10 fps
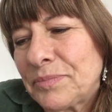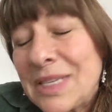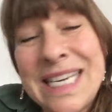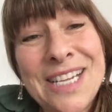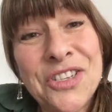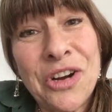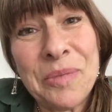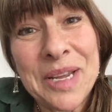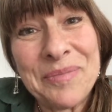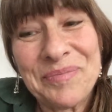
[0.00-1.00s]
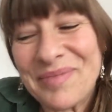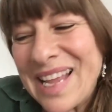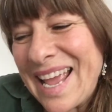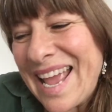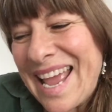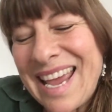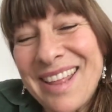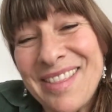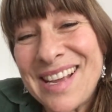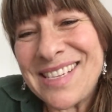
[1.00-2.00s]
Dad's Army.
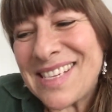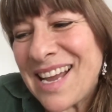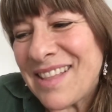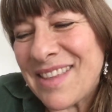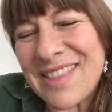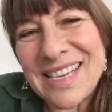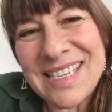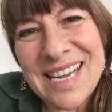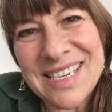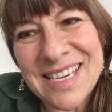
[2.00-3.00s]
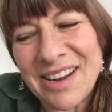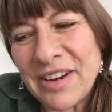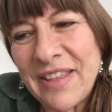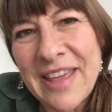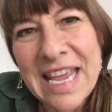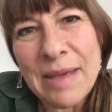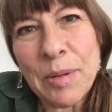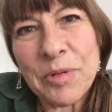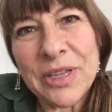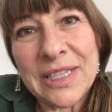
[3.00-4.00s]
And they said that they sat down and they came
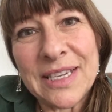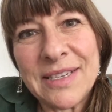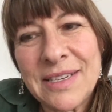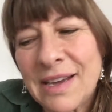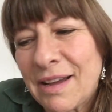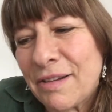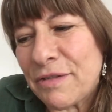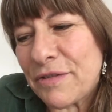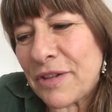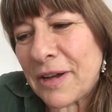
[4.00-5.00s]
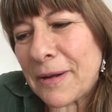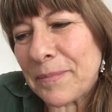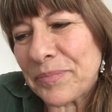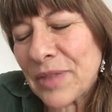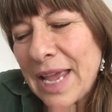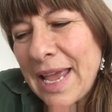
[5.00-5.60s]
up with a list no,